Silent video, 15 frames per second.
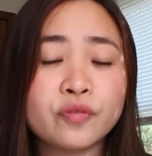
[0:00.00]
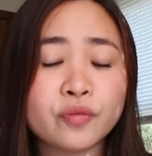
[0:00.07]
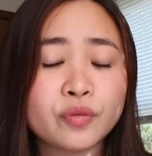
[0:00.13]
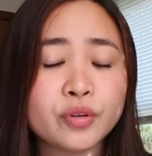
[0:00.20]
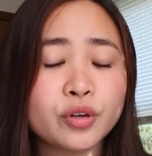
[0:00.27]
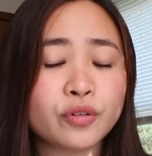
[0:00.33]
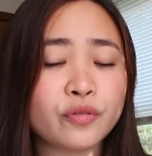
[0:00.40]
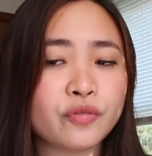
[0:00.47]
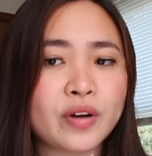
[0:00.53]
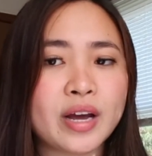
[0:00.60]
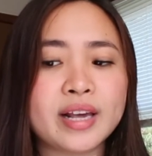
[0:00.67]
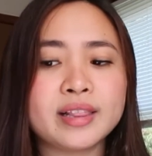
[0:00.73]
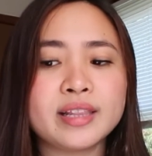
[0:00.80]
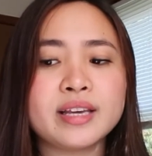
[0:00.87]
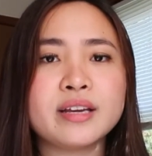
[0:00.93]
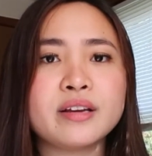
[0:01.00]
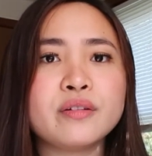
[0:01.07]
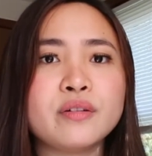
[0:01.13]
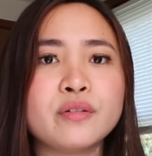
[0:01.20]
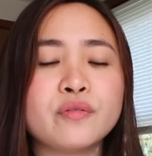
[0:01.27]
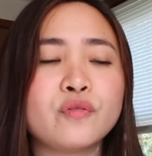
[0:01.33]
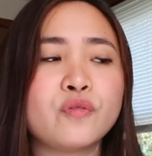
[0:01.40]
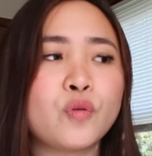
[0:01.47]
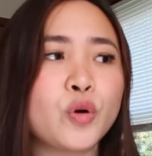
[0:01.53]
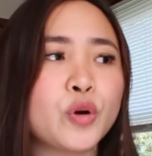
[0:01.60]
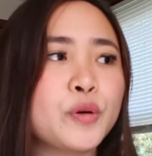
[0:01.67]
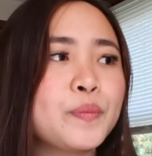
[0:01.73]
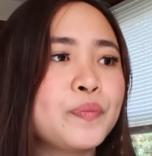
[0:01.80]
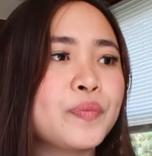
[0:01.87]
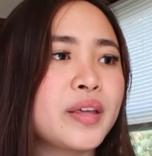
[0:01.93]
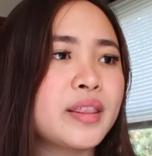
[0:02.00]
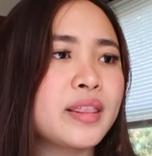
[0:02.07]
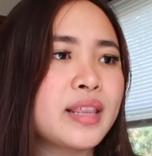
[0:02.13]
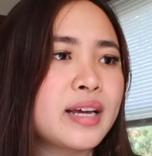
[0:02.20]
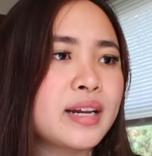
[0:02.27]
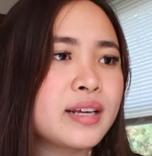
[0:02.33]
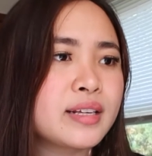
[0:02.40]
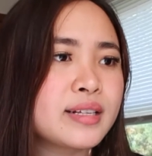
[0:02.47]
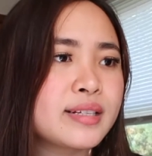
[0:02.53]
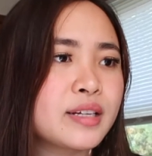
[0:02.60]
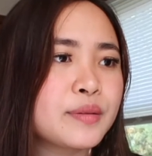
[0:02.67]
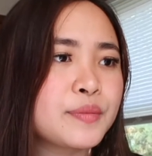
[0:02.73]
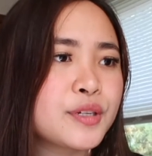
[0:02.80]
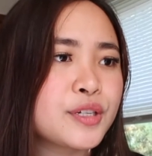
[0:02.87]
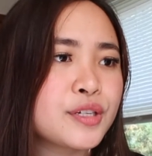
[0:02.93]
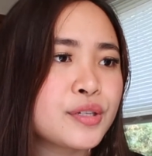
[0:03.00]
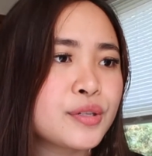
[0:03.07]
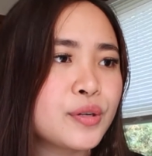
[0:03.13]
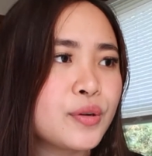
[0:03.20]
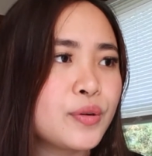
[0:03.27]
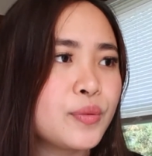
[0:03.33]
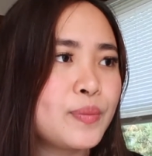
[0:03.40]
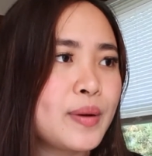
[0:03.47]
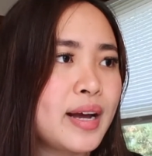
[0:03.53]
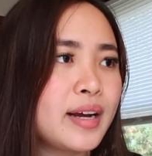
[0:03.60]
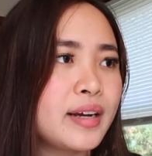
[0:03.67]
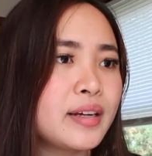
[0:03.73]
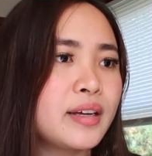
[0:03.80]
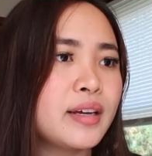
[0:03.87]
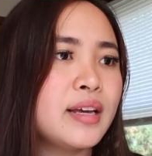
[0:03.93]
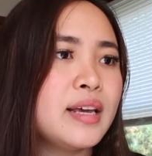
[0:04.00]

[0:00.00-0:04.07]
your filing form, and that is, let me just go back,